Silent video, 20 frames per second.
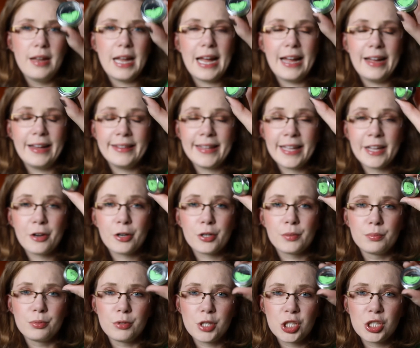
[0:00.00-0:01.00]
I like her
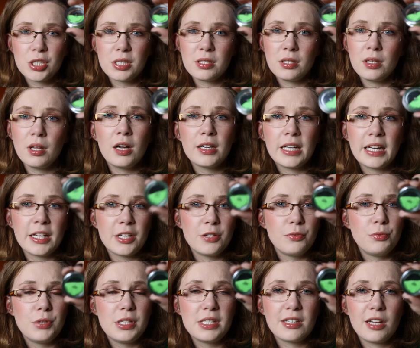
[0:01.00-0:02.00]
brushes a lot, and I
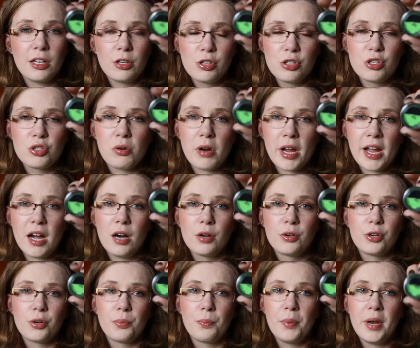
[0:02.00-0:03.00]
decided to try out
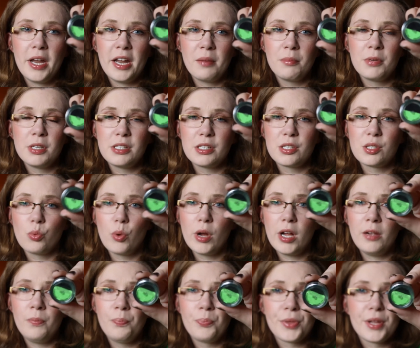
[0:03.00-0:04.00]
her pigments as
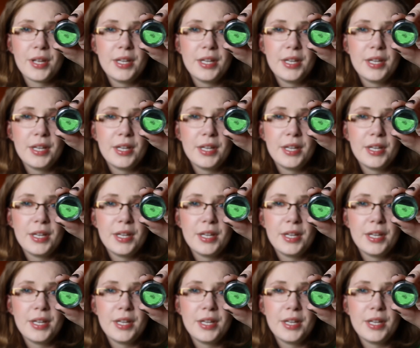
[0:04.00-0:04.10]
well.